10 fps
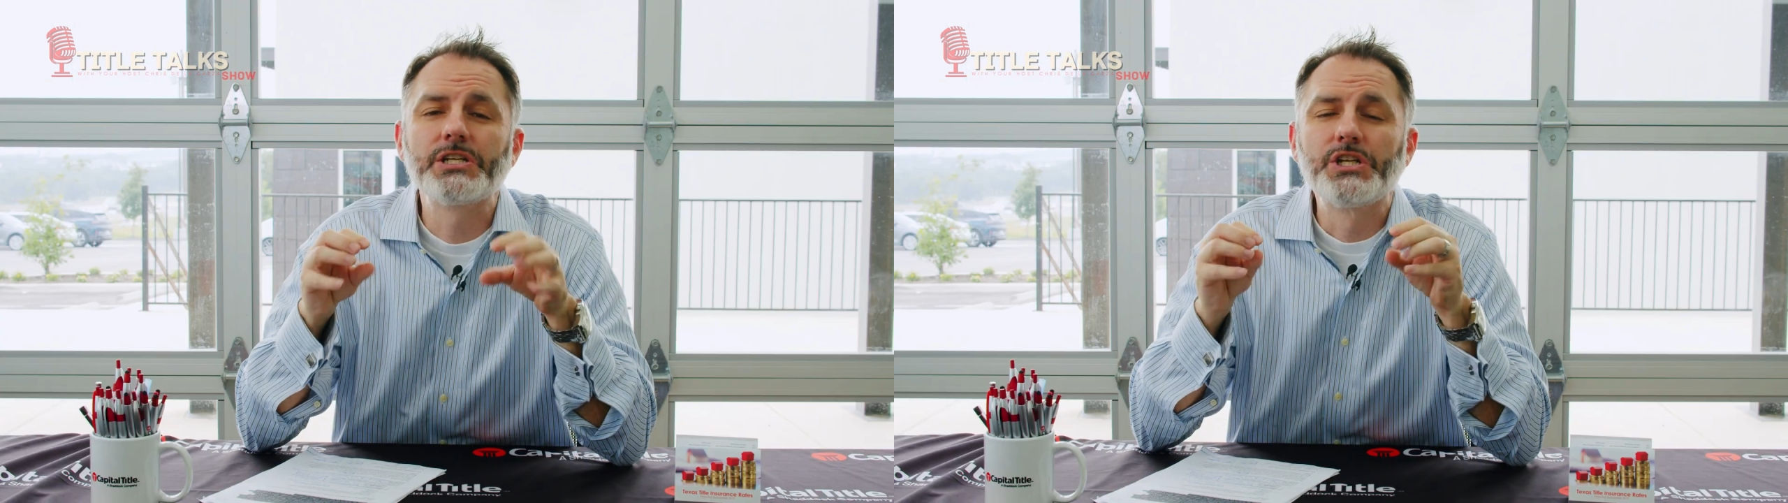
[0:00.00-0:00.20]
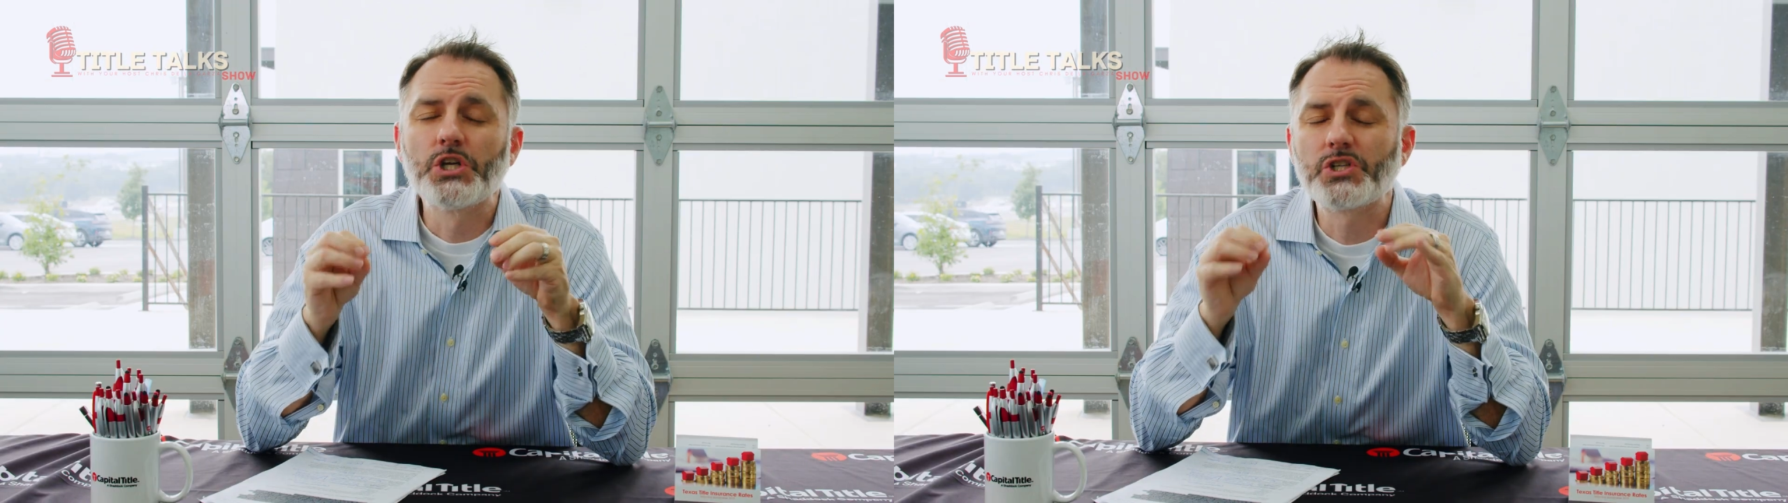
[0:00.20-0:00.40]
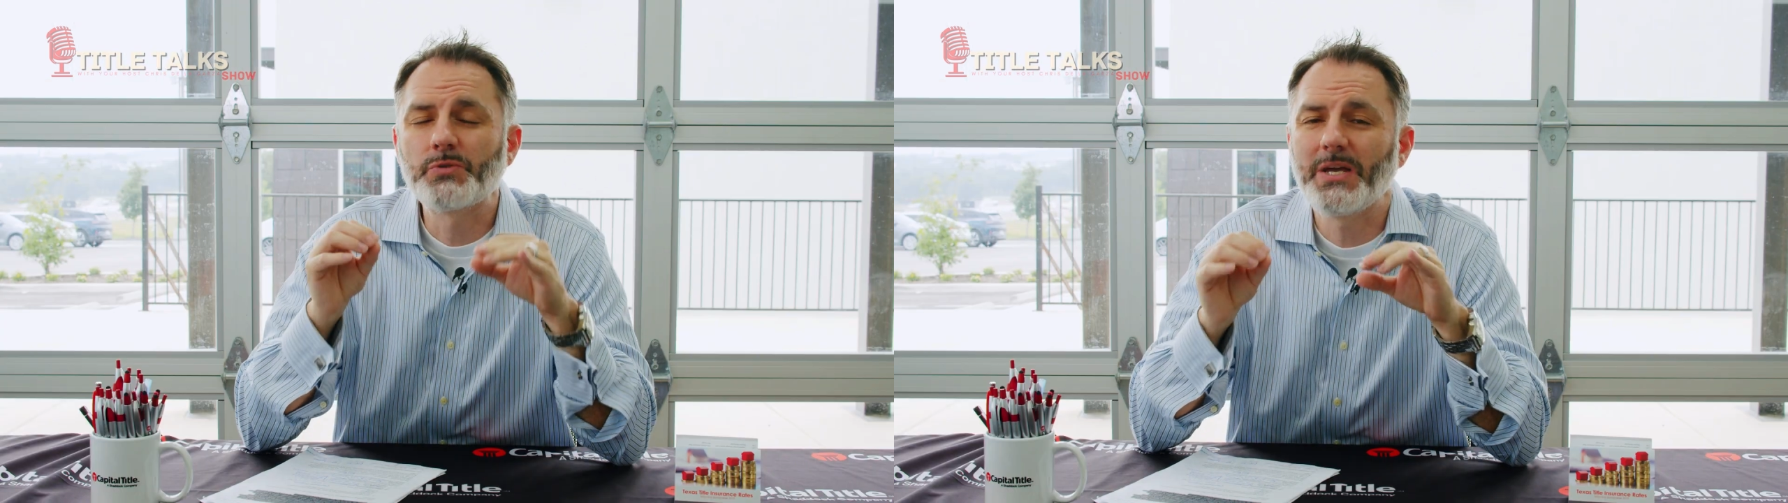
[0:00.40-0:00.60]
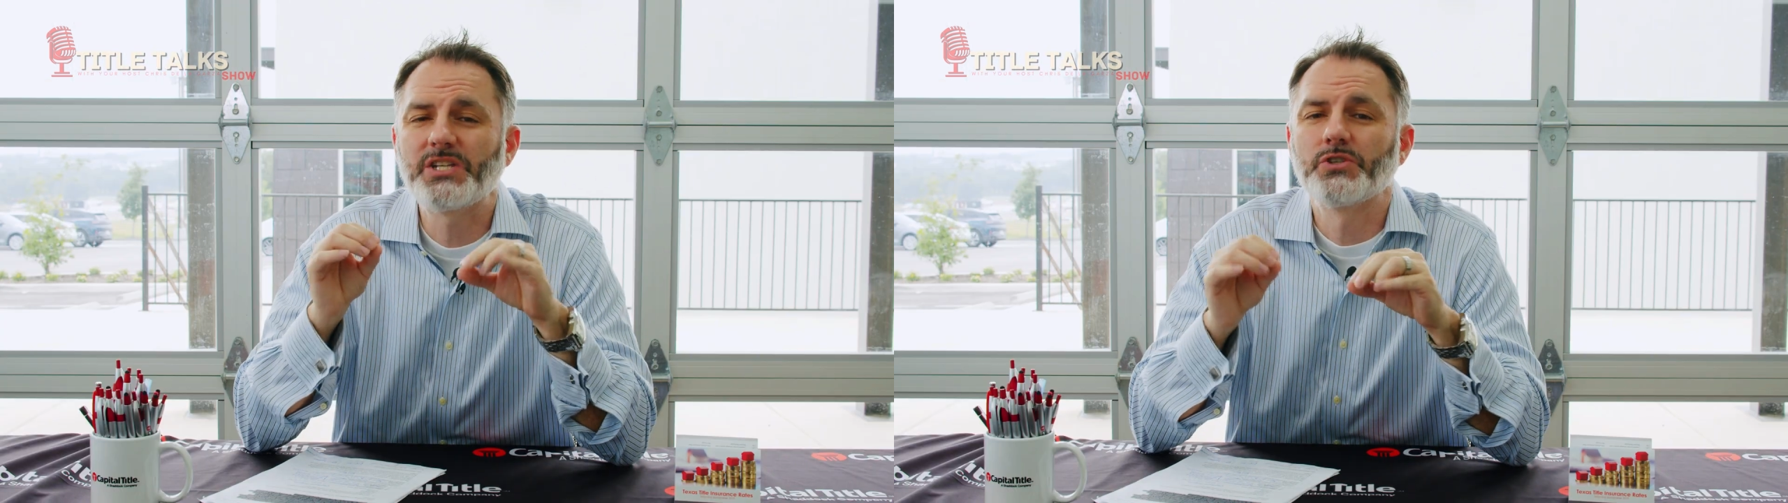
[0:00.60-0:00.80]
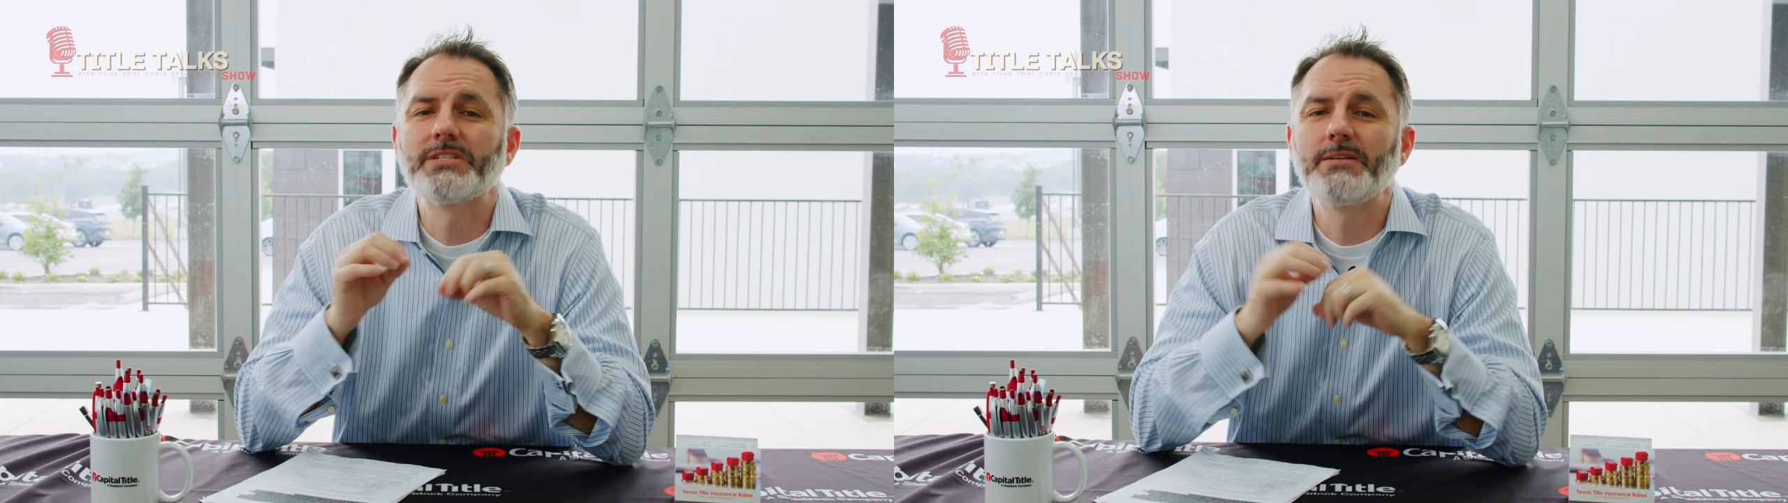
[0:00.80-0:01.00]
your
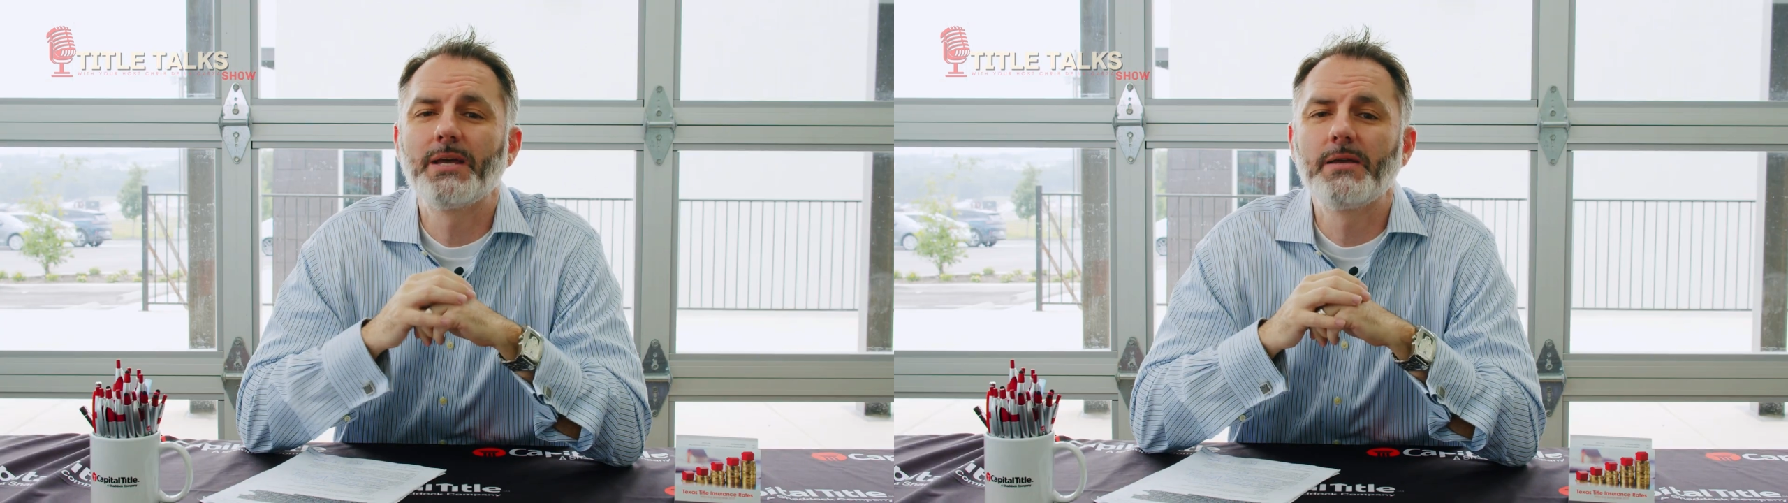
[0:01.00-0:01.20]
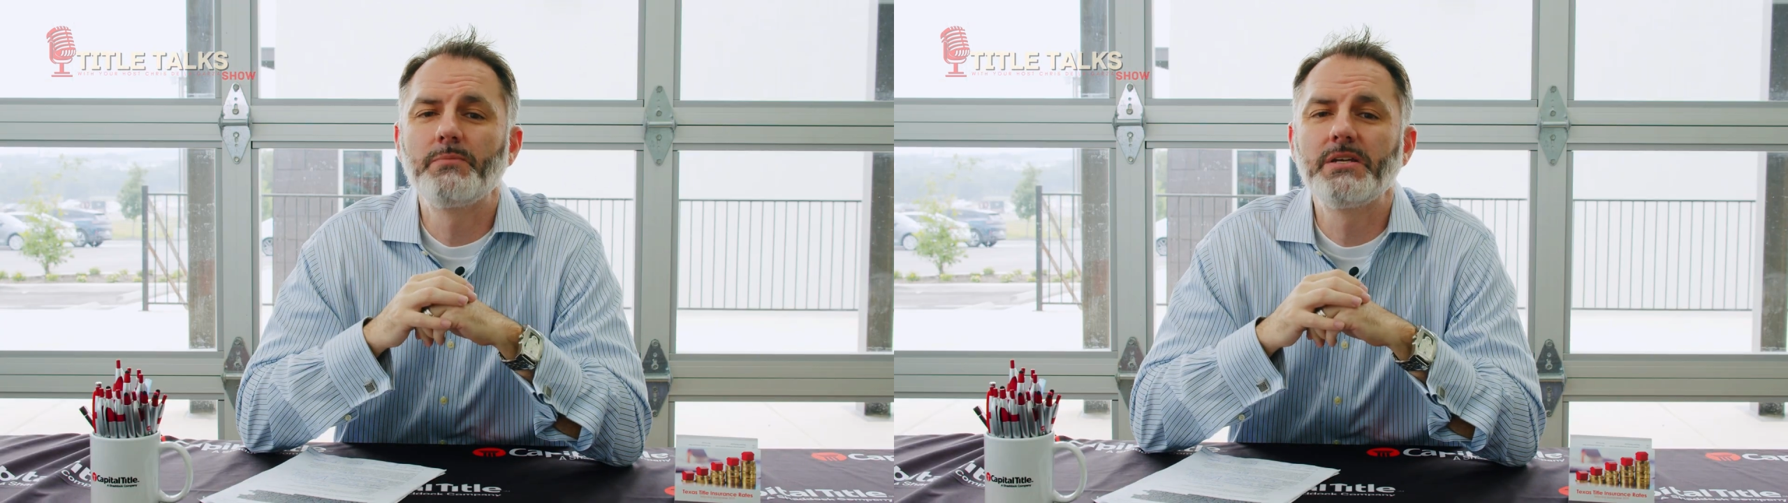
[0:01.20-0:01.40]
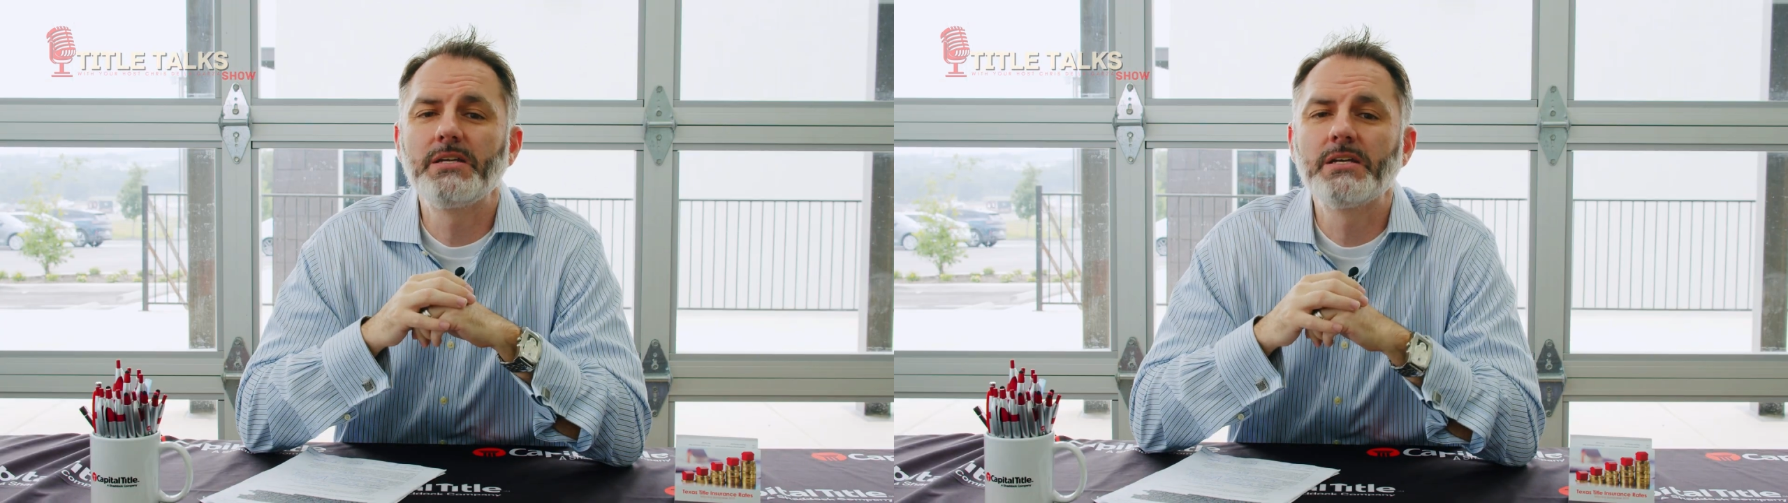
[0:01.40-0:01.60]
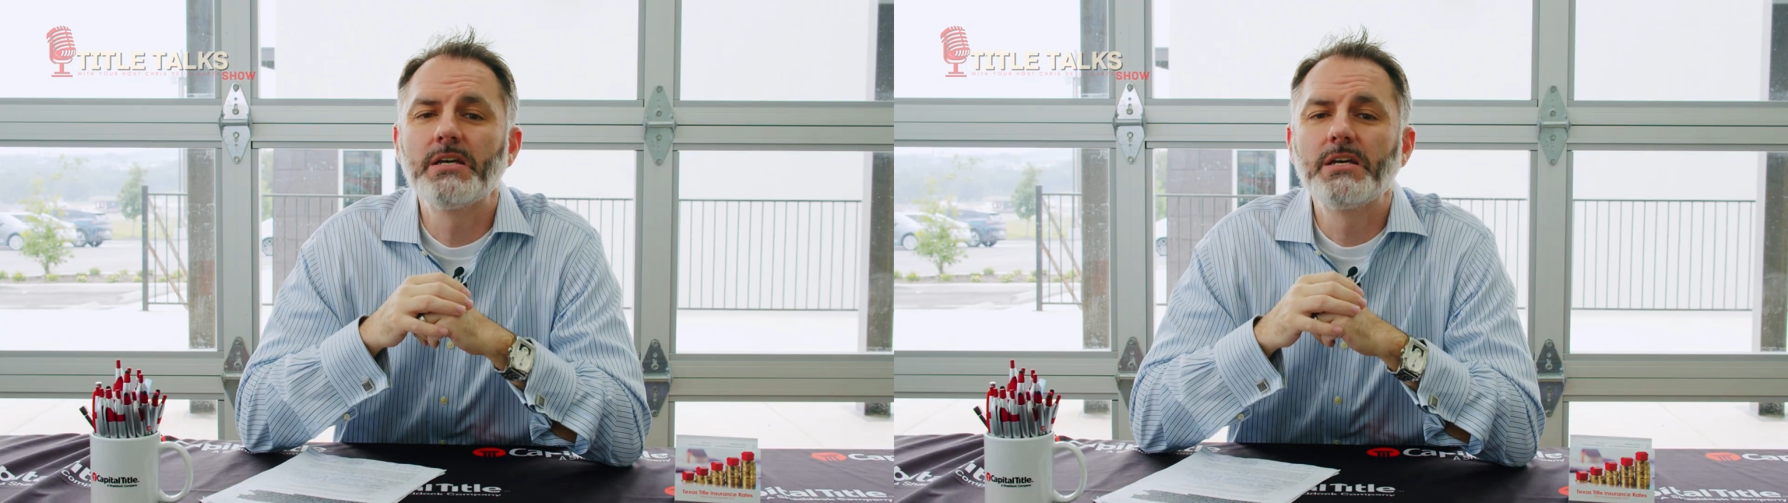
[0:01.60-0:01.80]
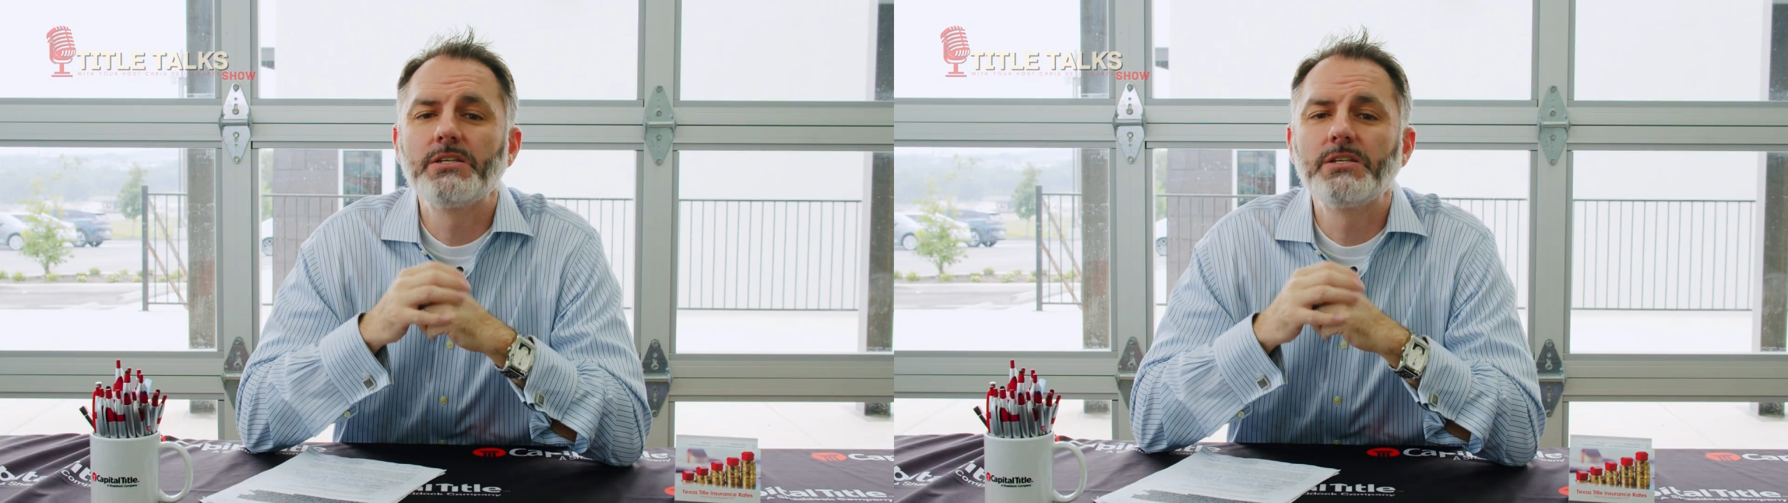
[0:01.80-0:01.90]
specialty may be,